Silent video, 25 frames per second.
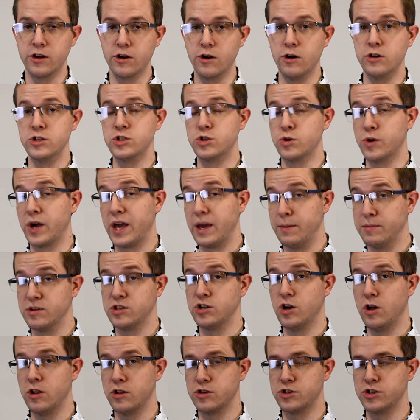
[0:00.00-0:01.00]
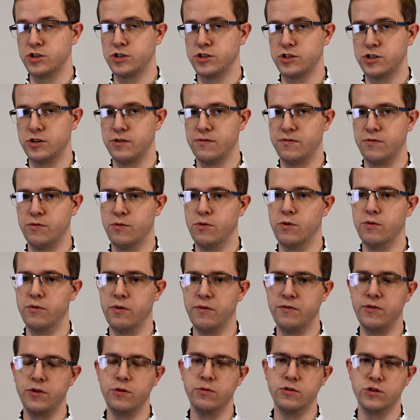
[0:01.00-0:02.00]
goes to a hematologist for
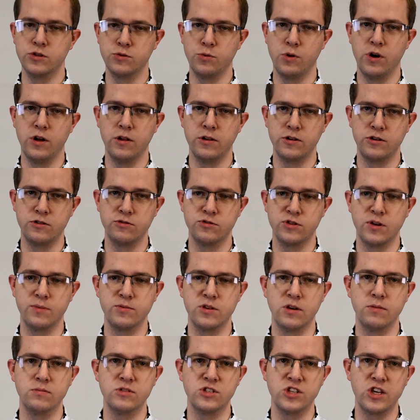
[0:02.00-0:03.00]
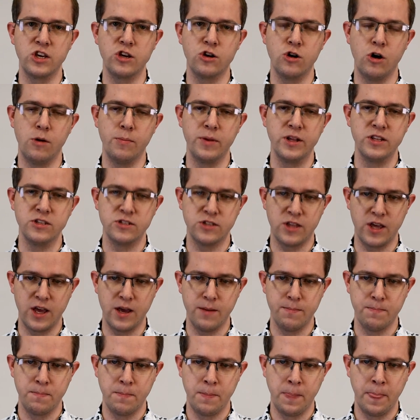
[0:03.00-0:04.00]
review as well, and you'll sometimes see comments
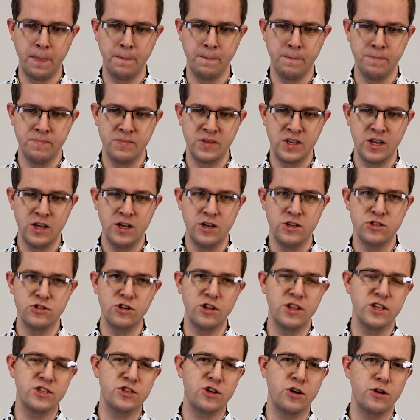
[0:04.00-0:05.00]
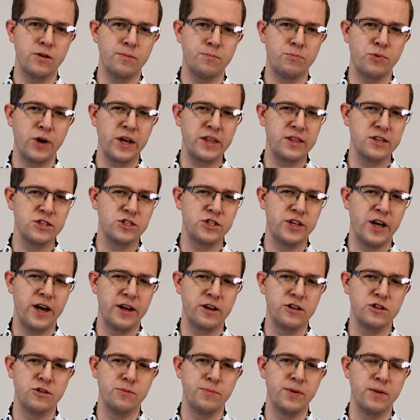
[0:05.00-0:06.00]
there. So let's break this
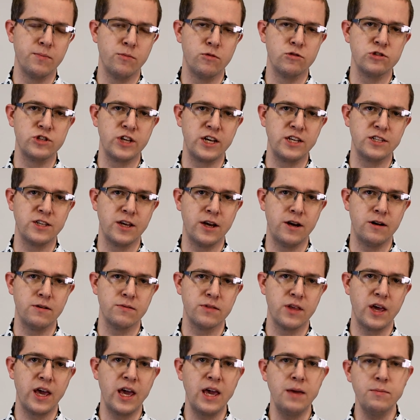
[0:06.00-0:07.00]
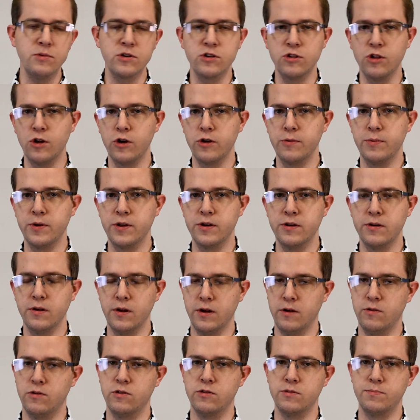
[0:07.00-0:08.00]
down into a bit more detail. The
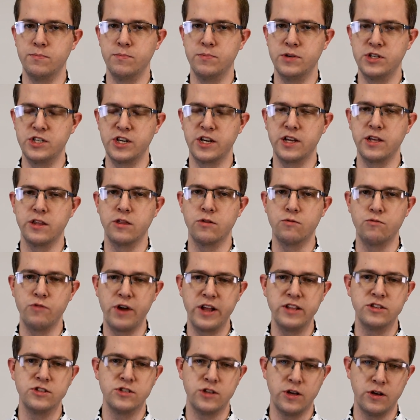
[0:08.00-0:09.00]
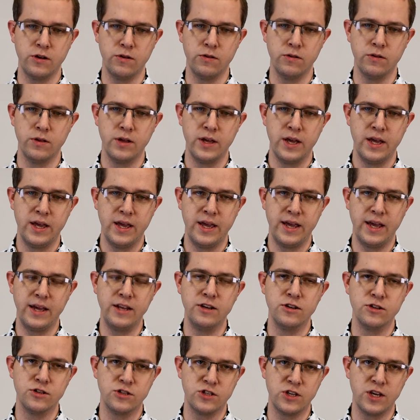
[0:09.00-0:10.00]
hemoglobin, or particularly the red cell
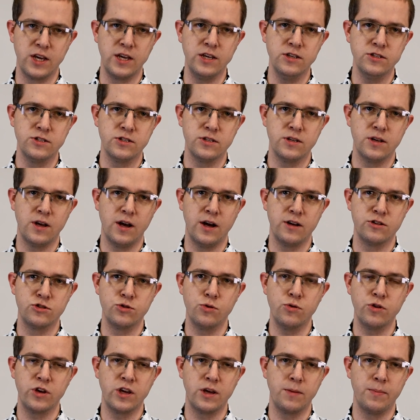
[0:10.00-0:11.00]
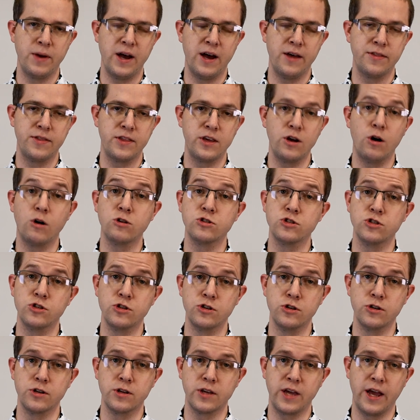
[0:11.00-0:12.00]
indices, are talking about the
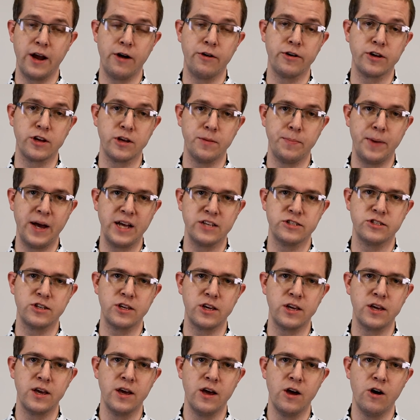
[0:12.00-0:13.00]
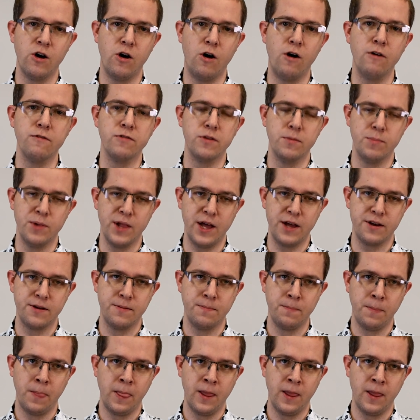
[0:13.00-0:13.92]
oxygen carrying capacity of the blood.